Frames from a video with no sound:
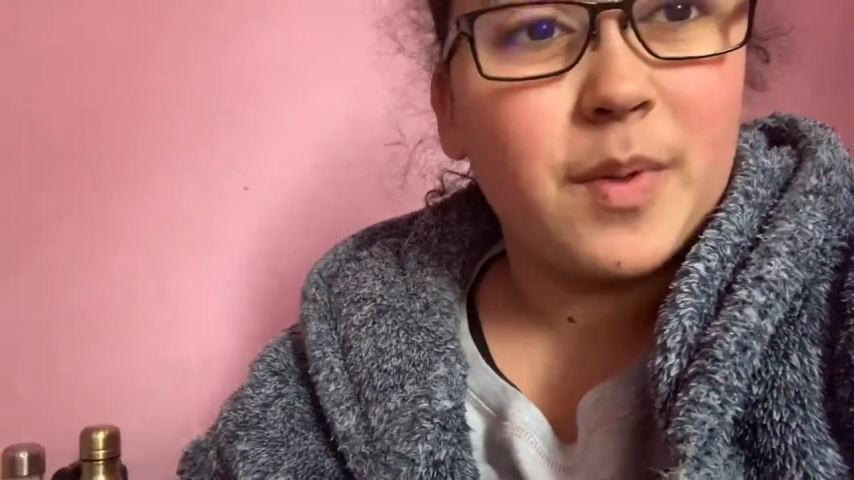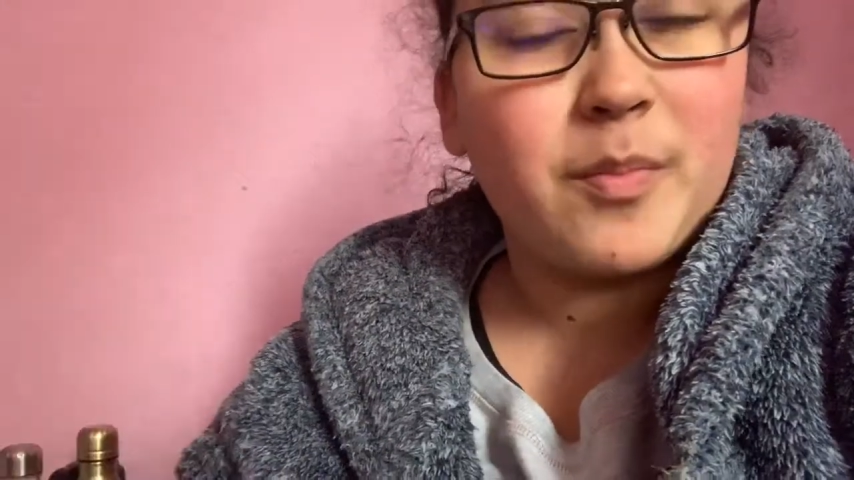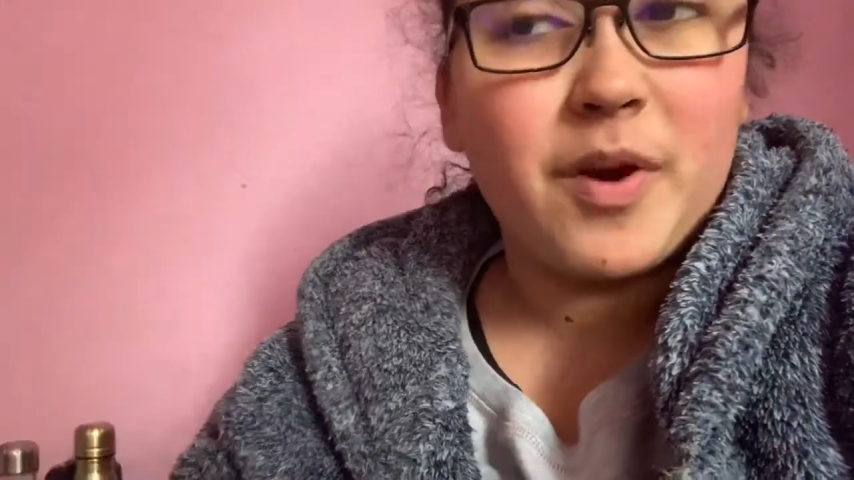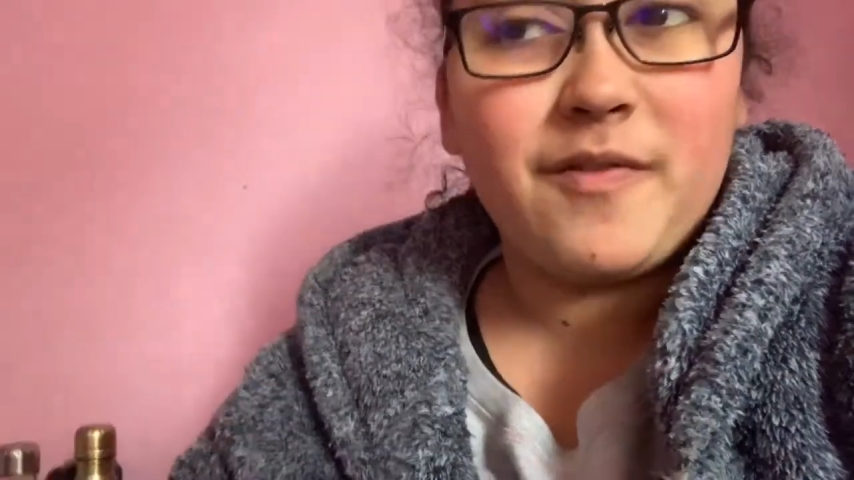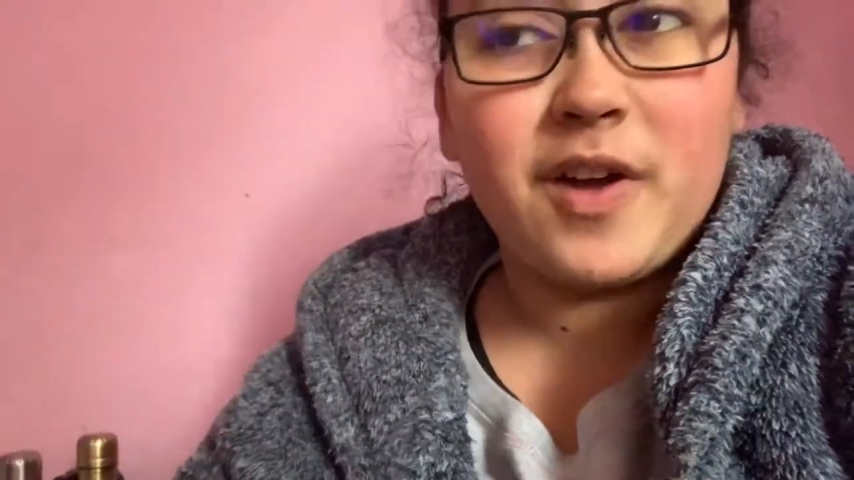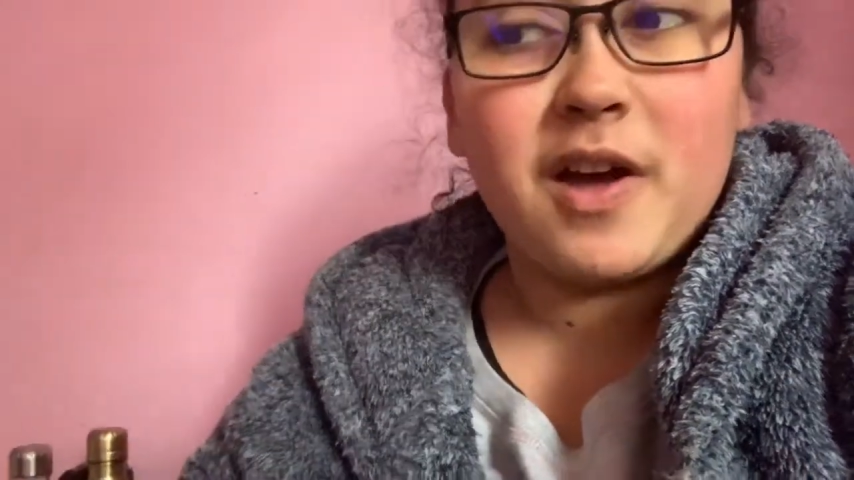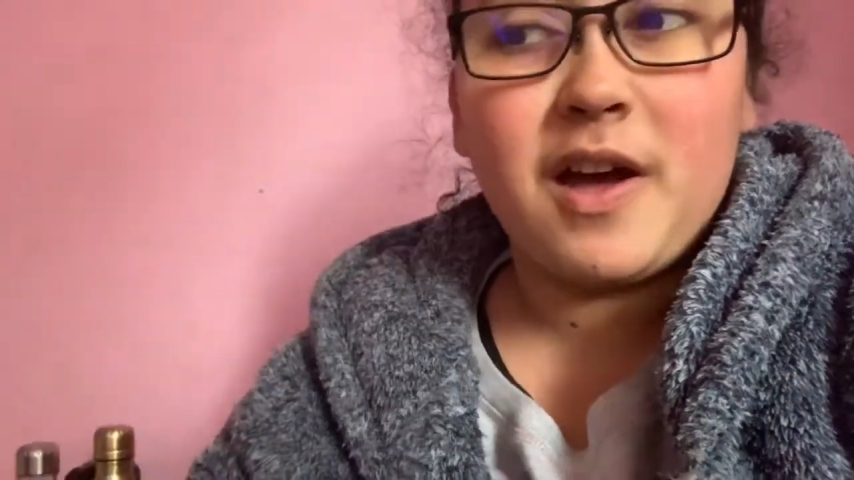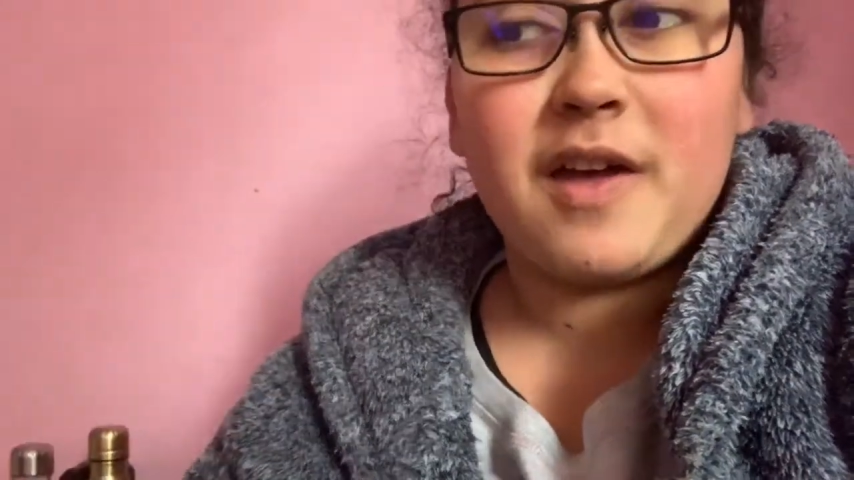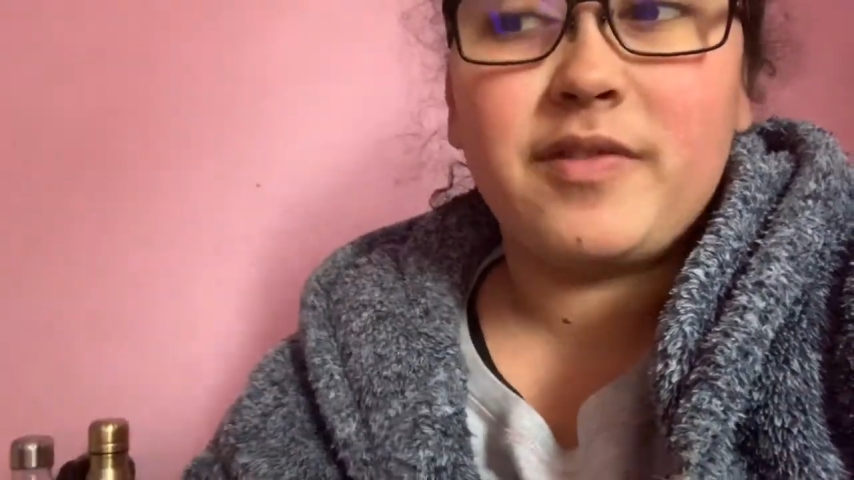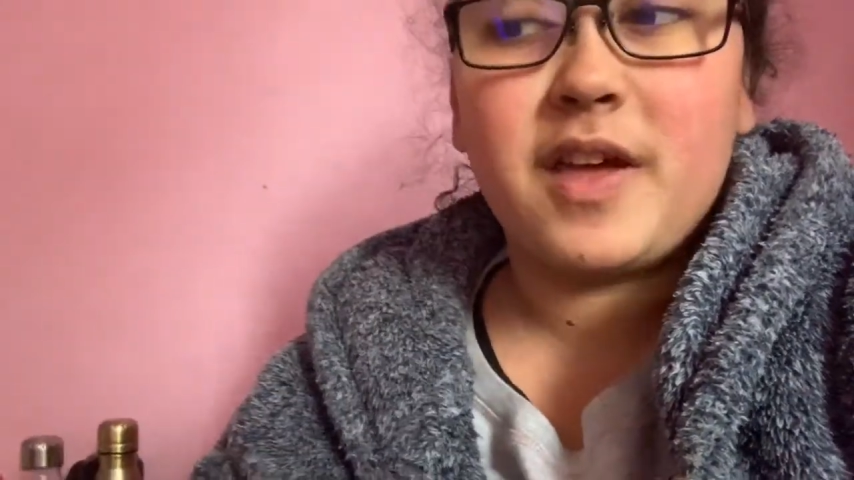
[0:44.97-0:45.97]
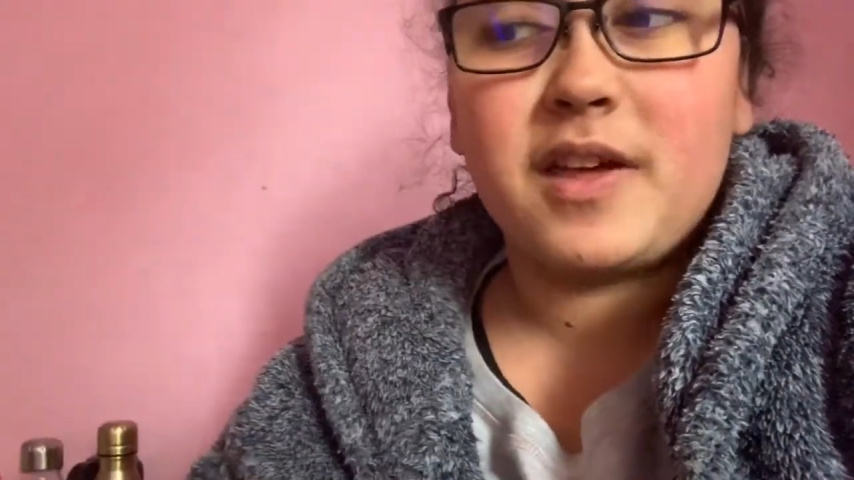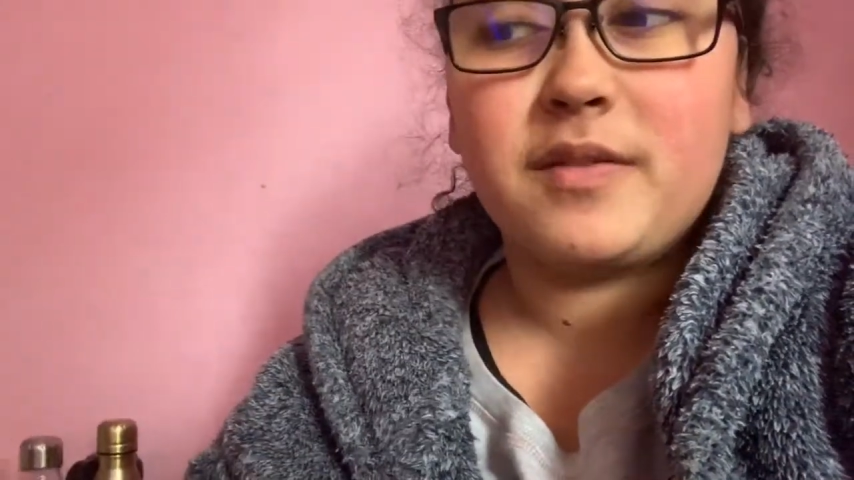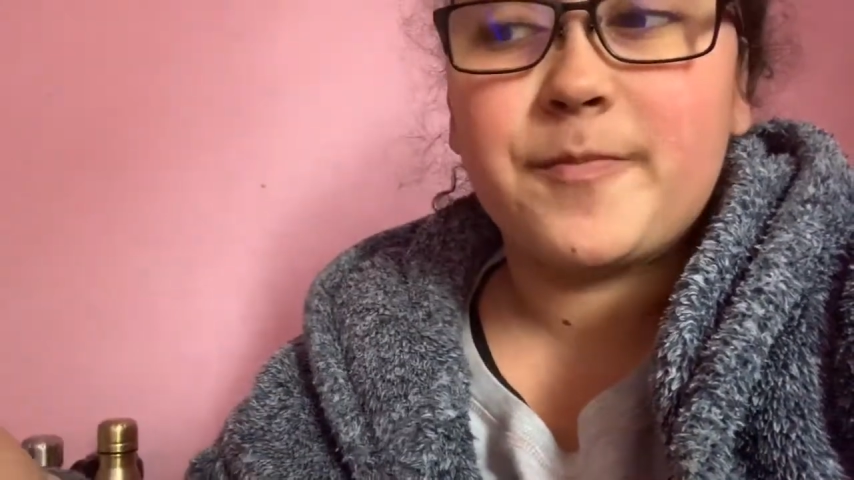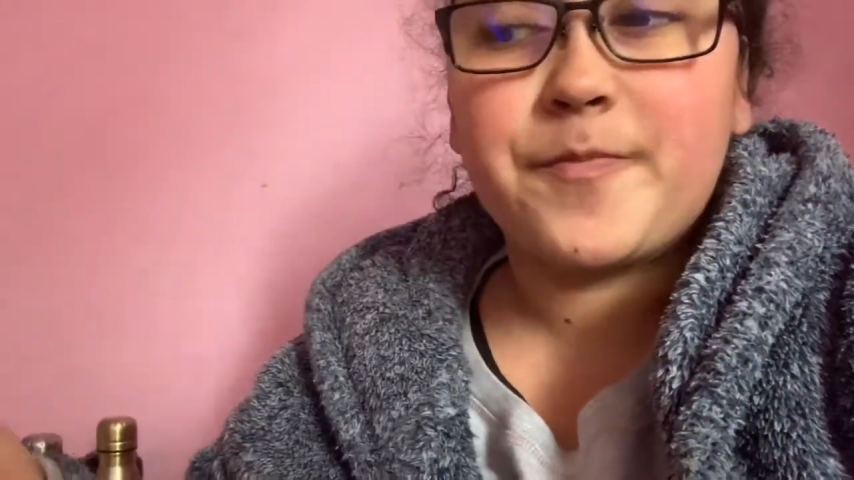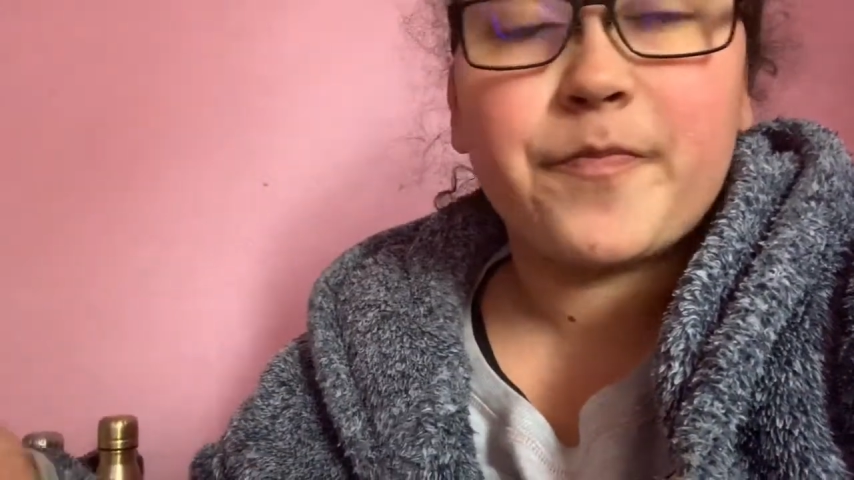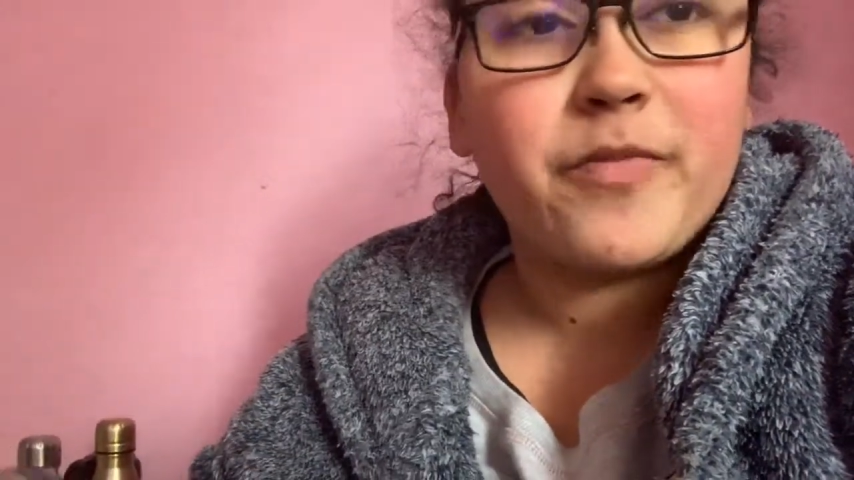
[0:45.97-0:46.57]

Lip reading: my brother. And then